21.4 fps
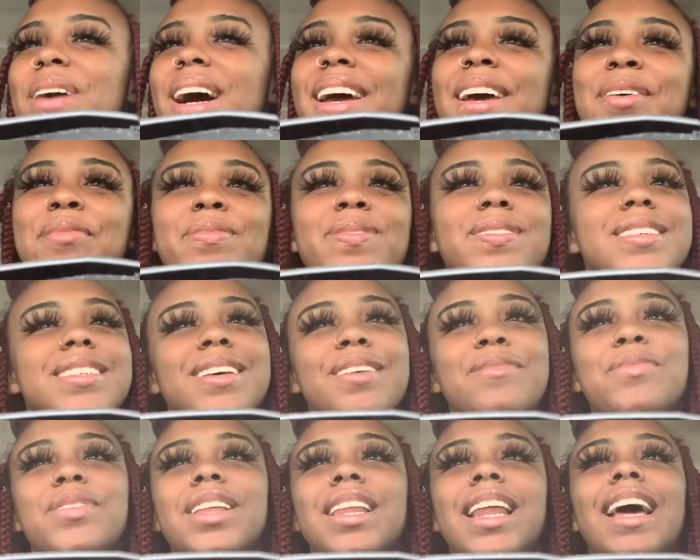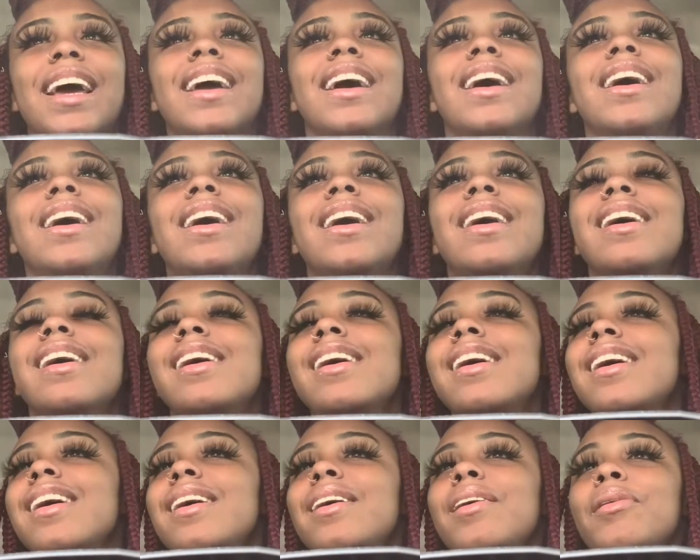my hip or something like.
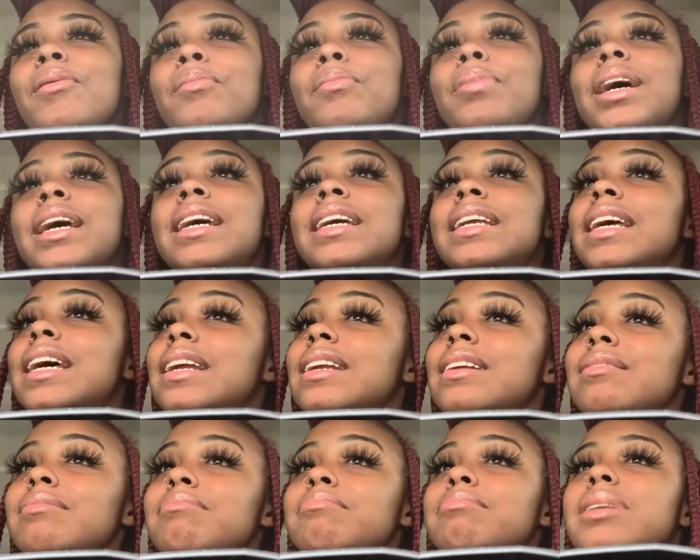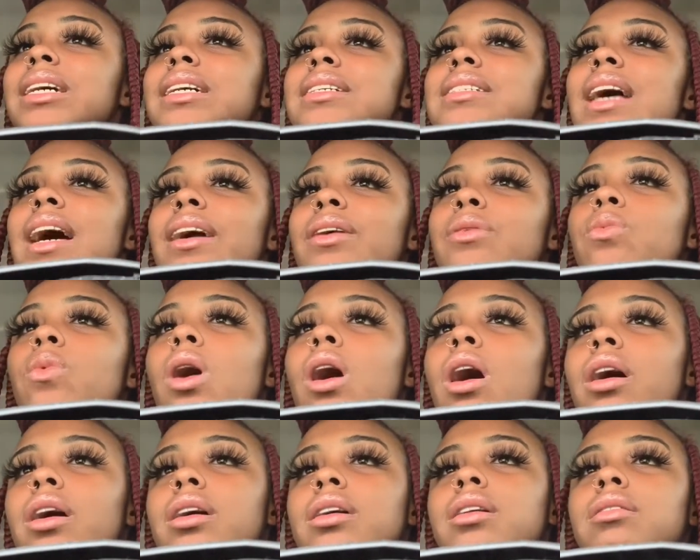But he didn't because I can
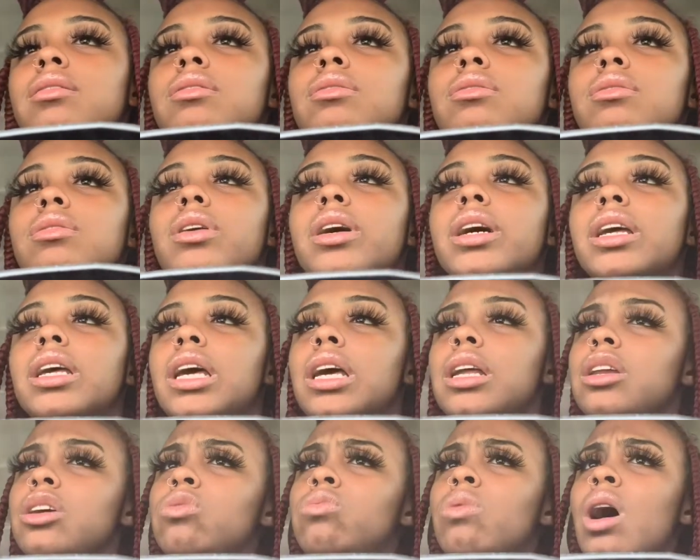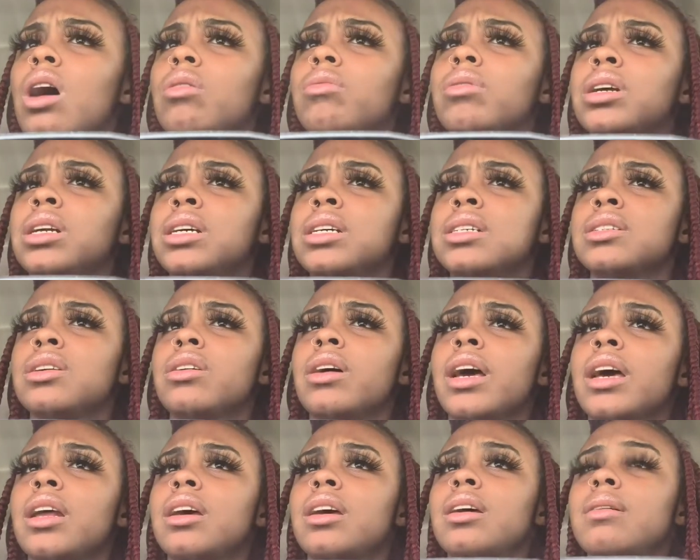walk or can you walk with a
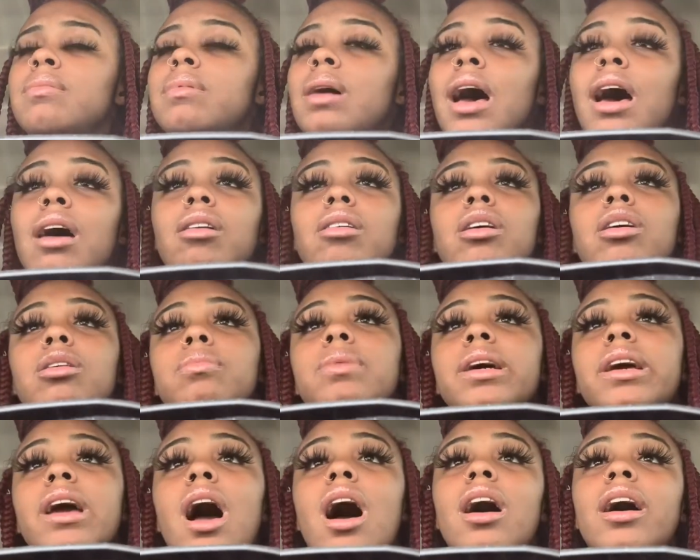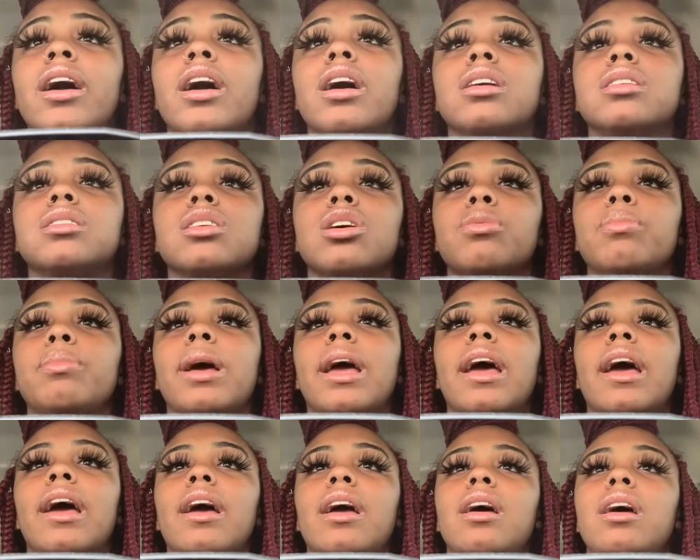dislocated hip? I don't know, but y'all, it hurt so
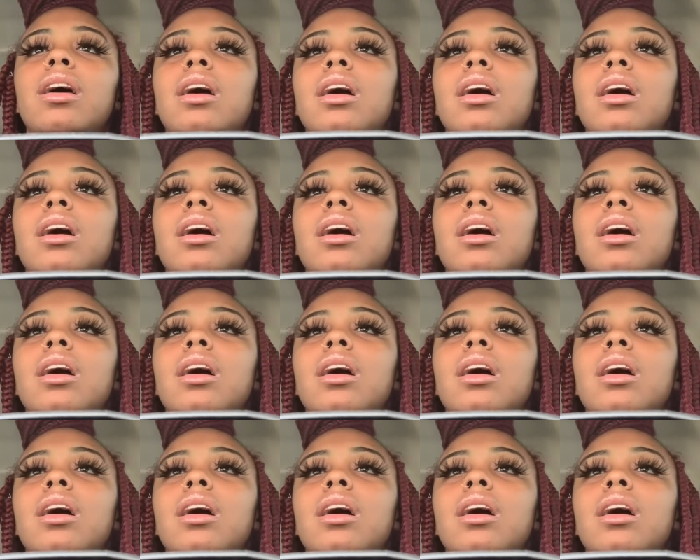bad.